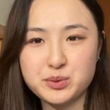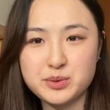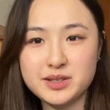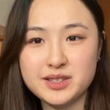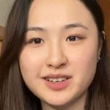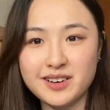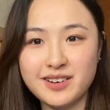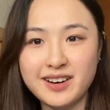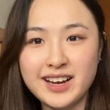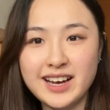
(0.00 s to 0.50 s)

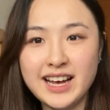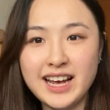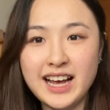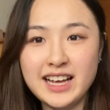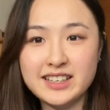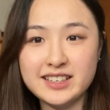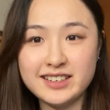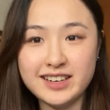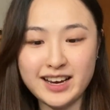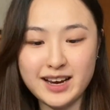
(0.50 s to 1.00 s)
So
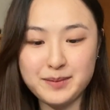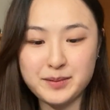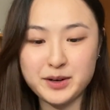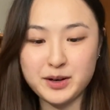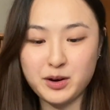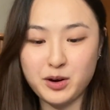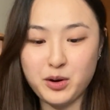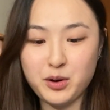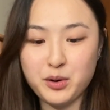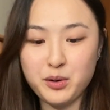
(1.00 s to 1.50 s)
today I'm going to
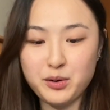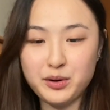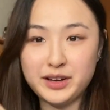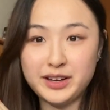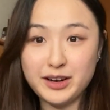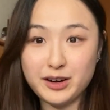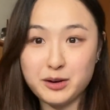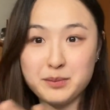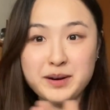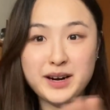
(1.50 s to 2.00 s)
go
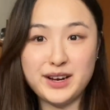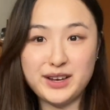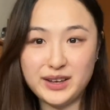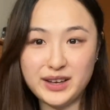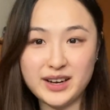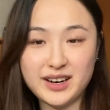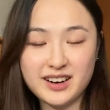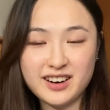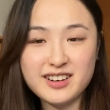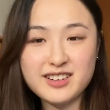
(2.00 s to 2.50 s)
year by
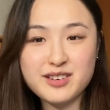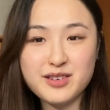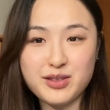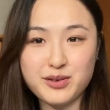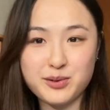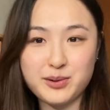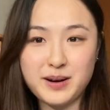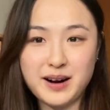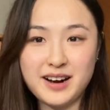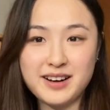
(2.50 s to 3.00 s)
year
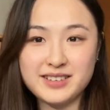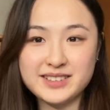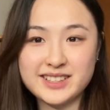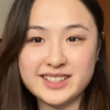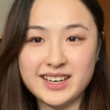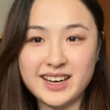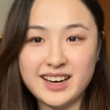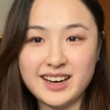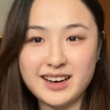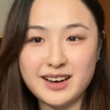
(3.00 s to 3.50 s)
throughout
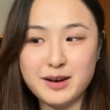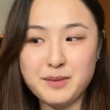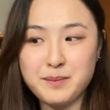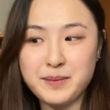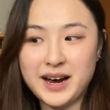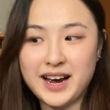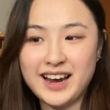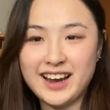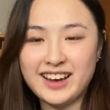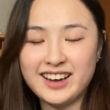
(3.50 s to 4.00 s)
uh,
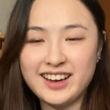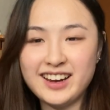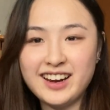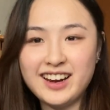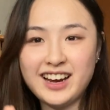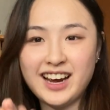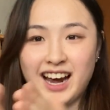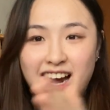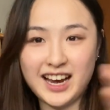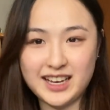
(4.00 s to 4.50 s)
my
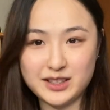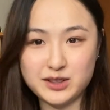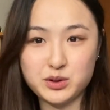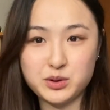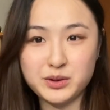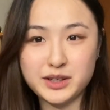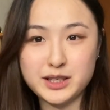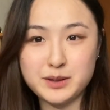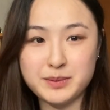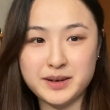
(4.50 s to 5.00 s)
high
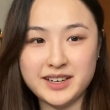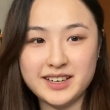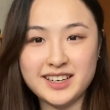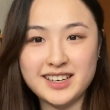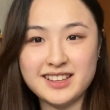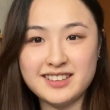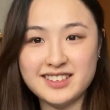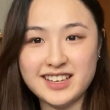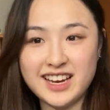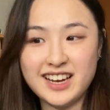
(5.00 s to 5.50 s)
school
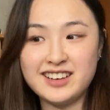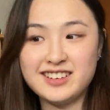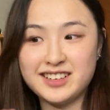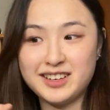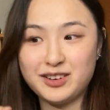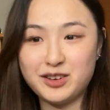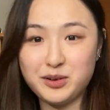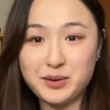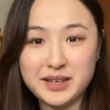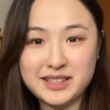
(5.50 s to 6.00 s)
experience and
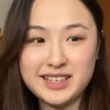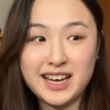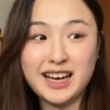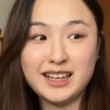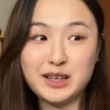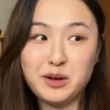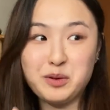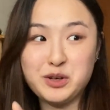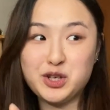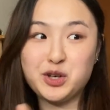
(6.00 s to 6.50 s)
tell you
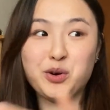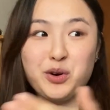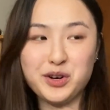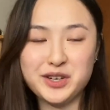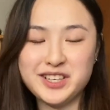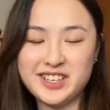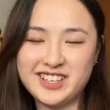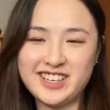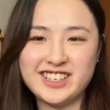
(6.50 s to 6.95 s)
exactly which courses